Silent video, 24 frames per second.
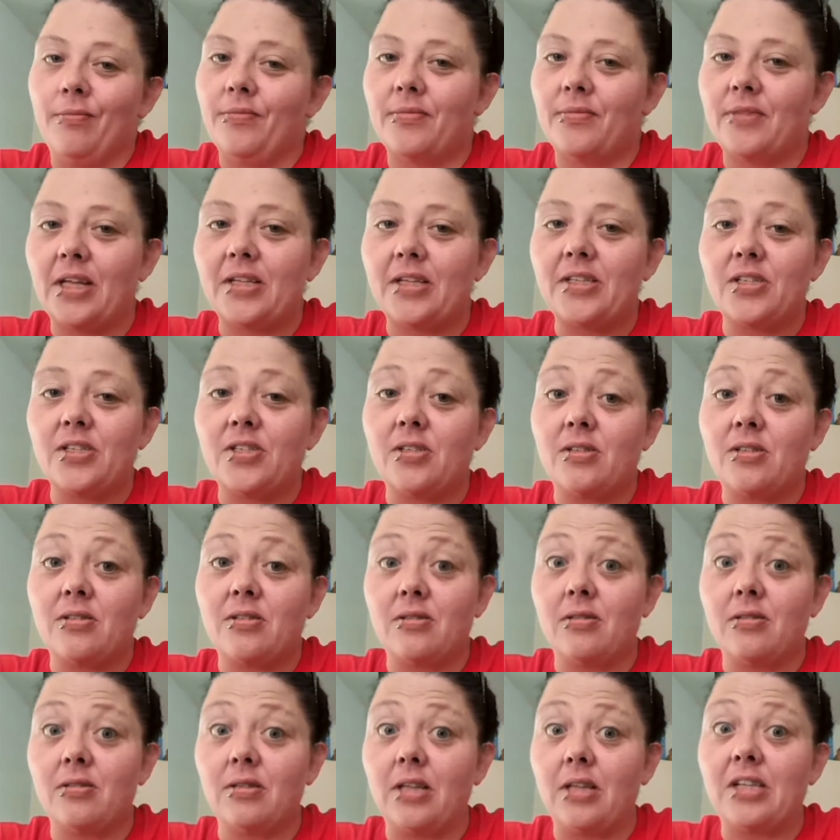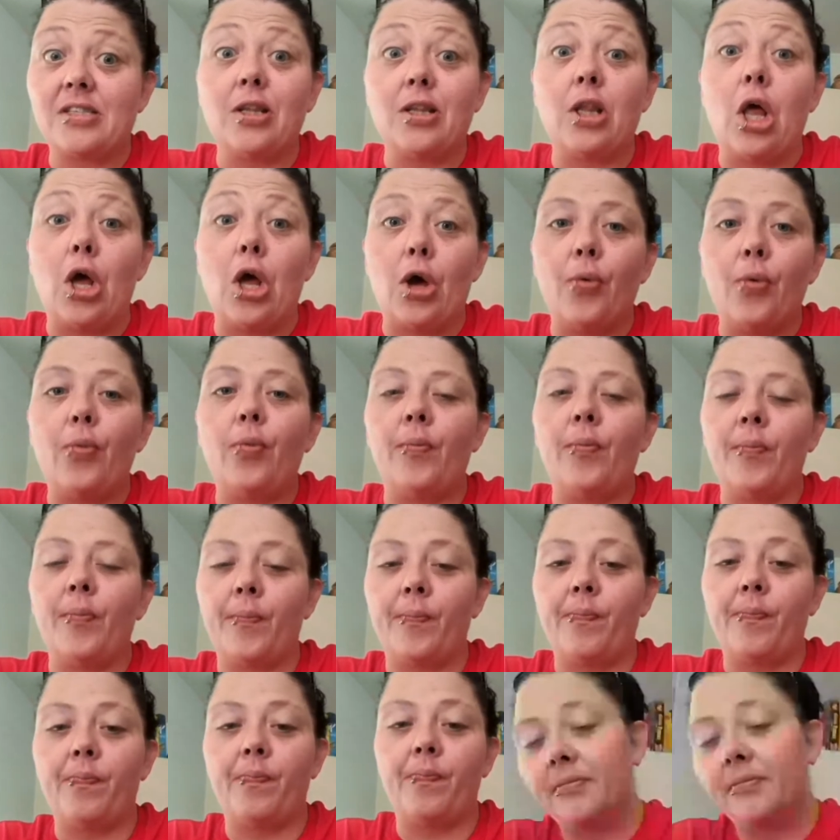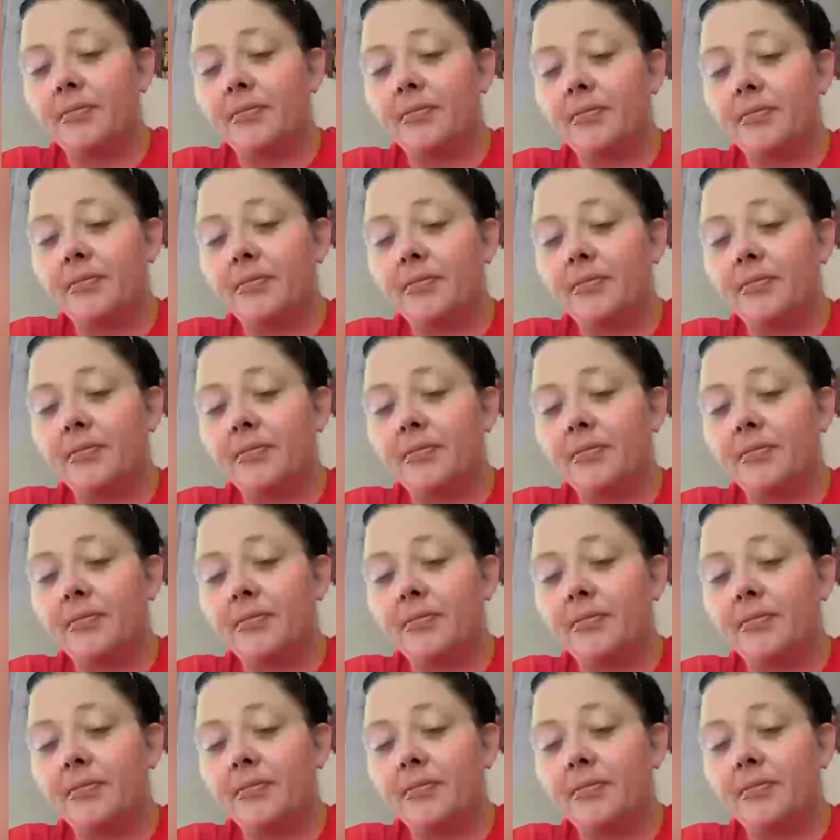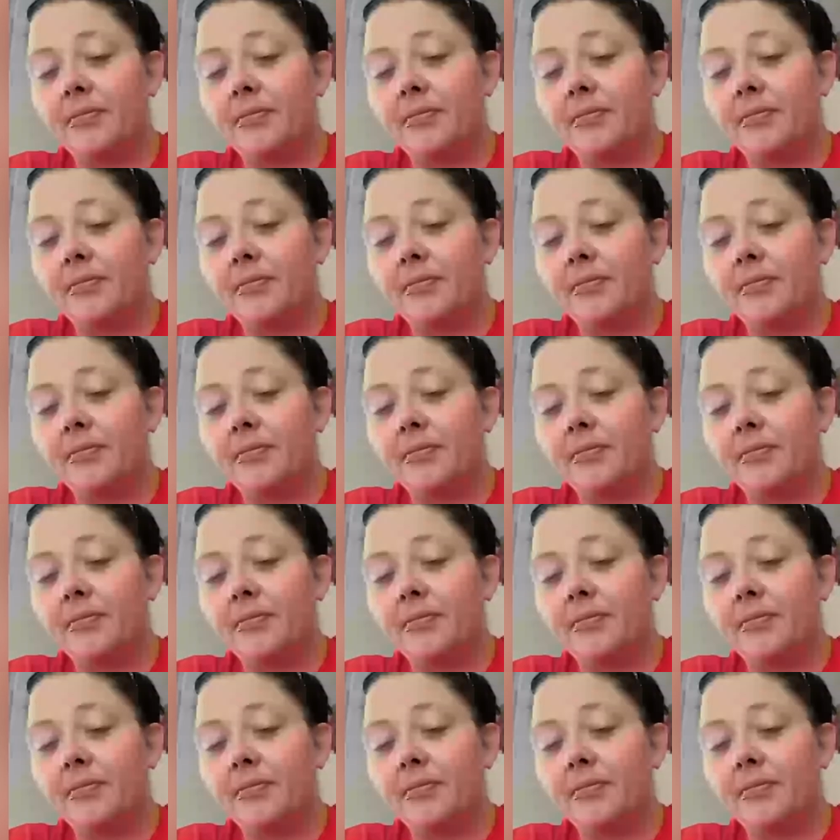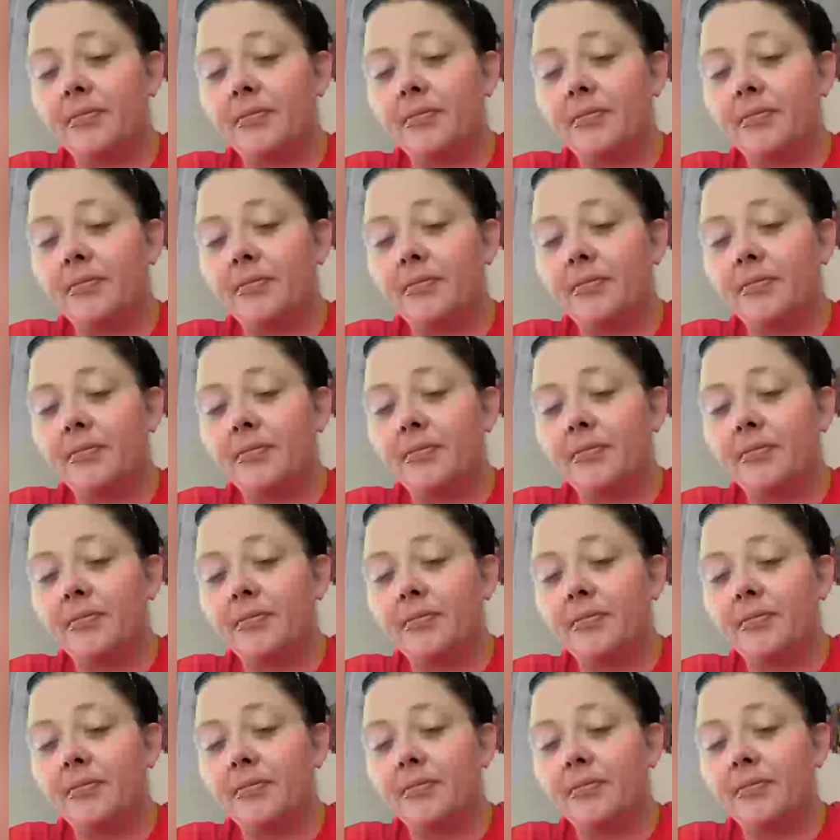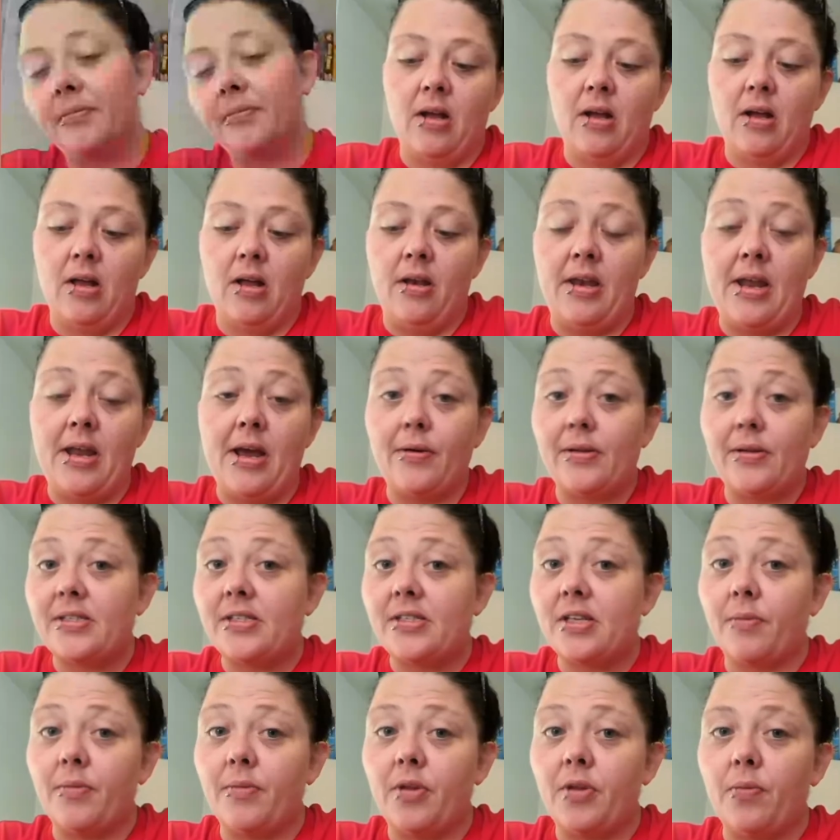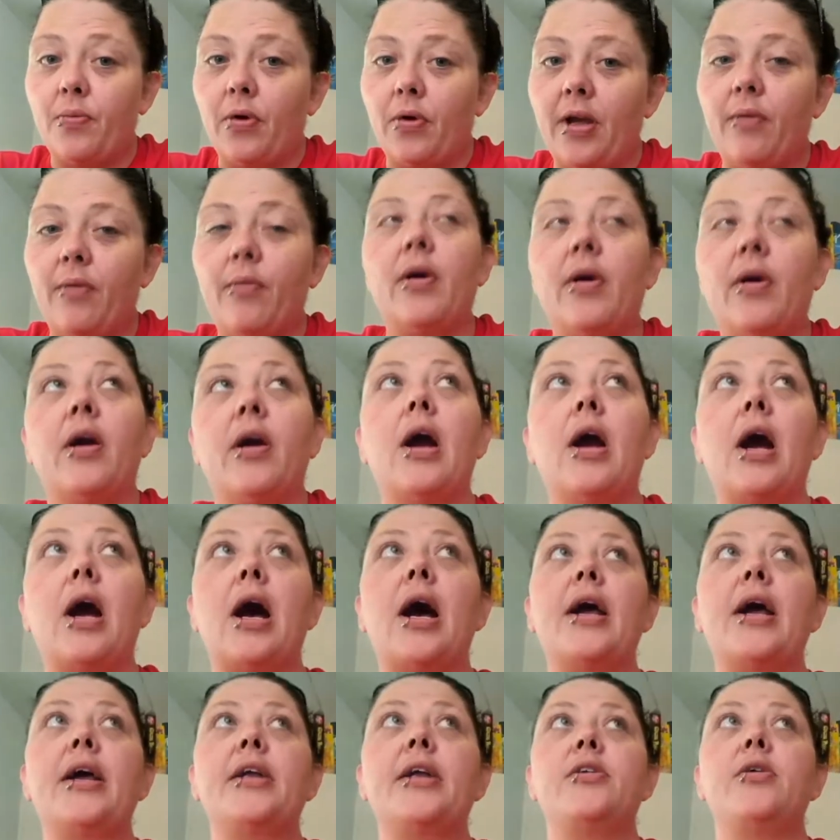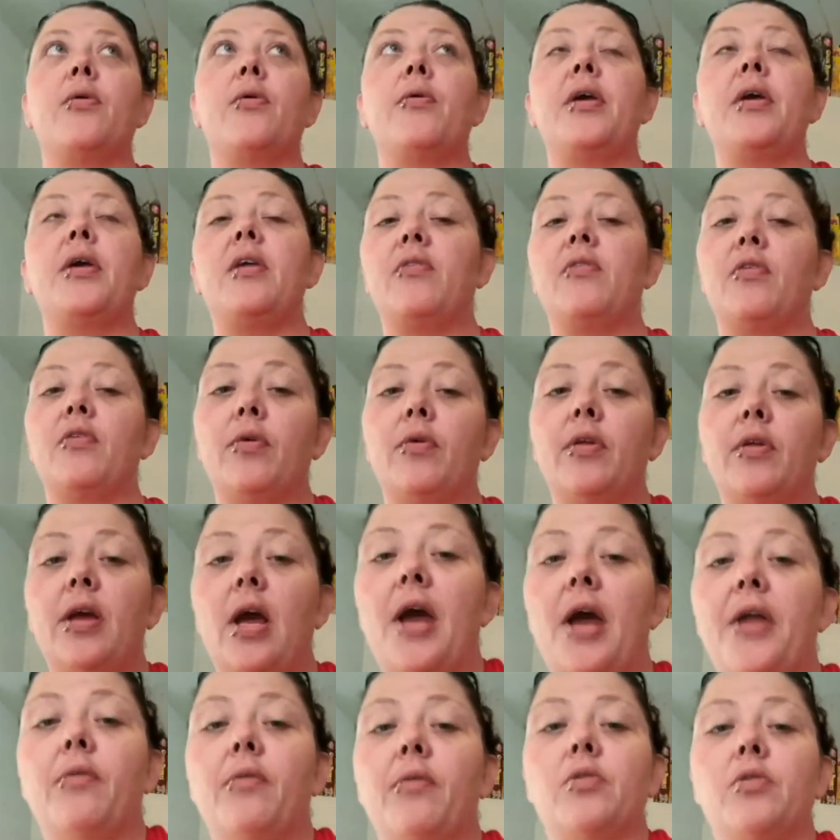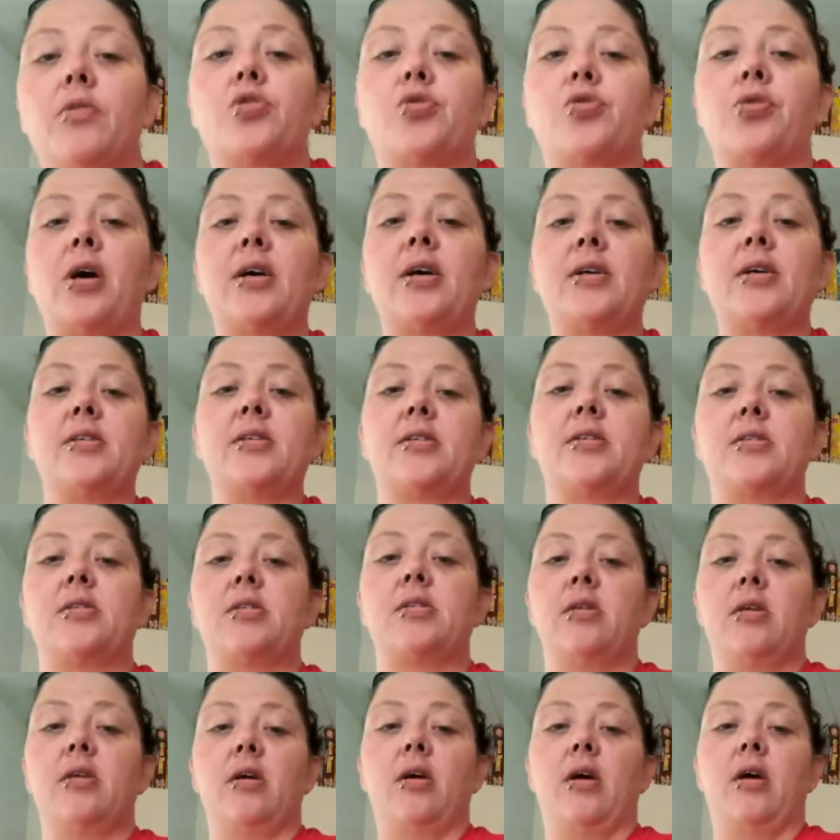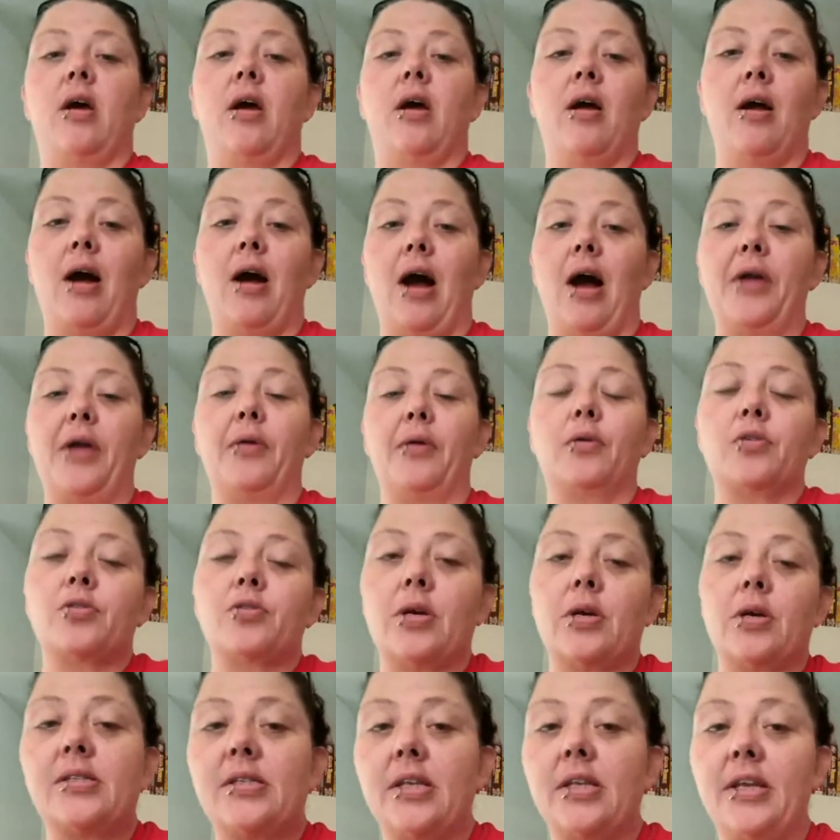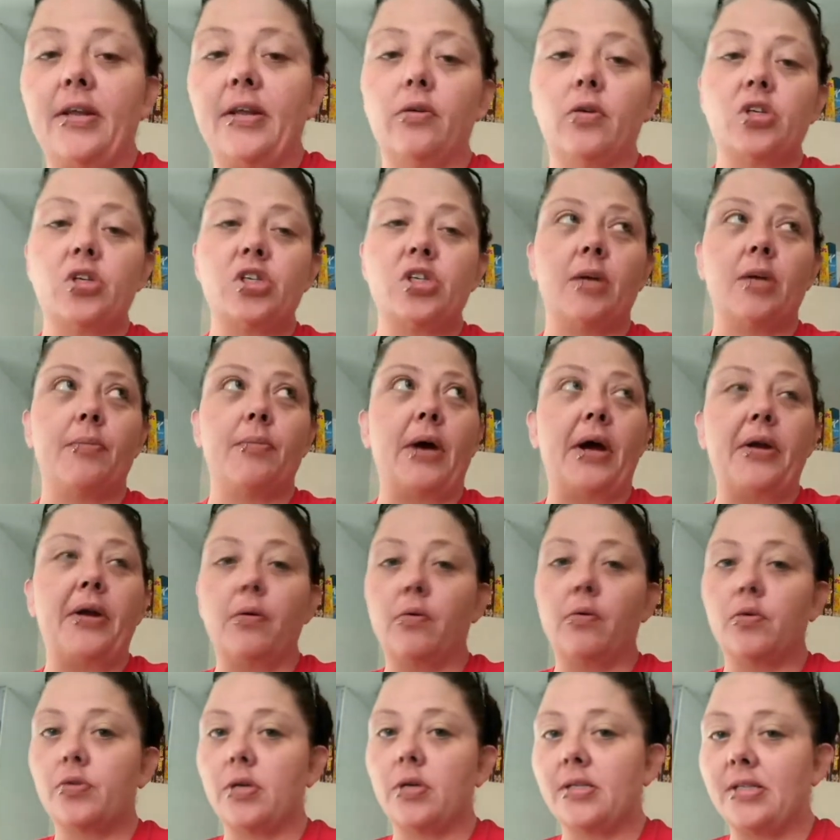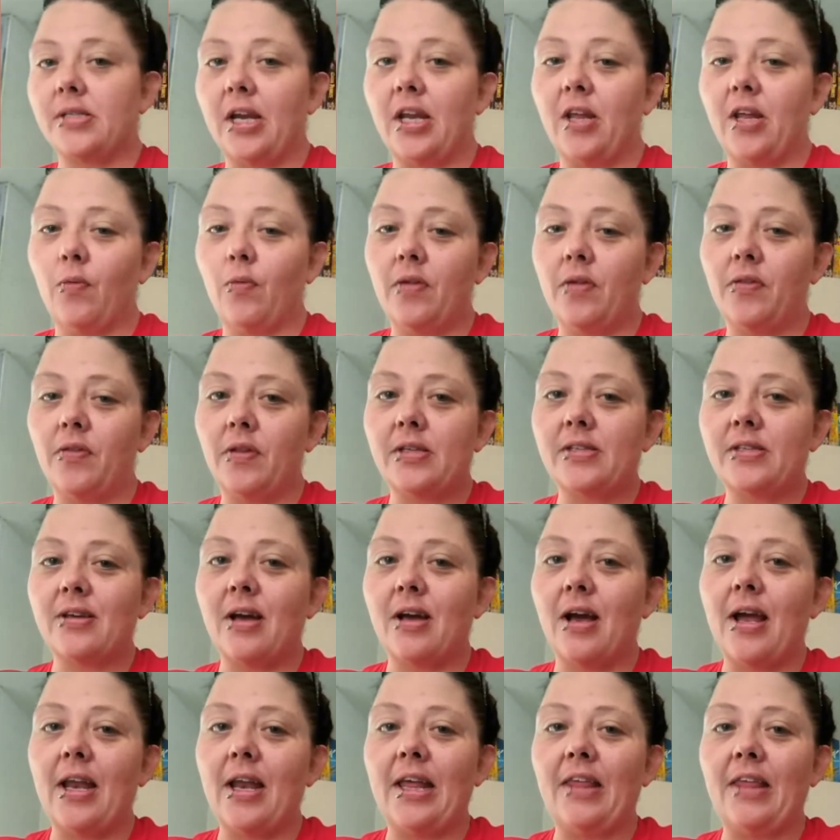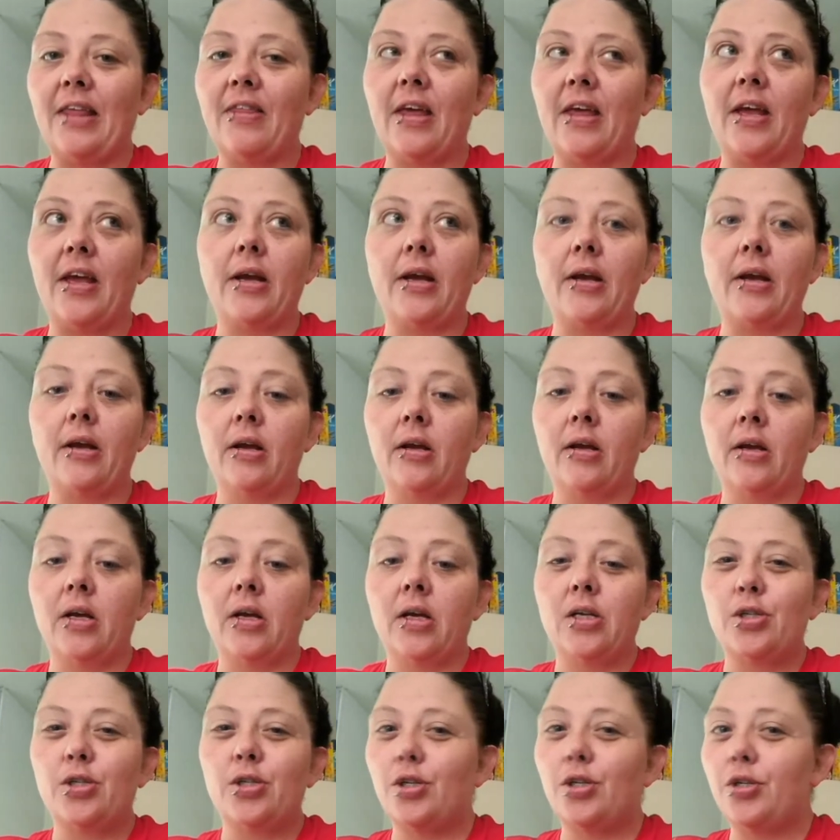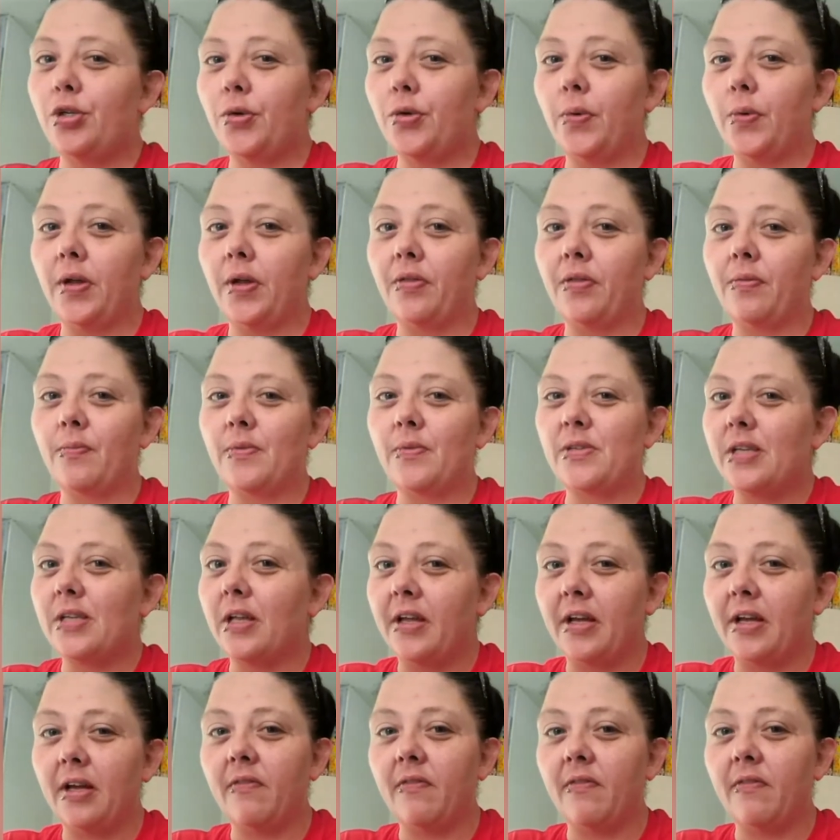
That's low. That makes you the snake in the grass that I'm afraid of. Now it's come to the point where I don't trust a dealership. I don't trust anyone that's got anything to do with selling a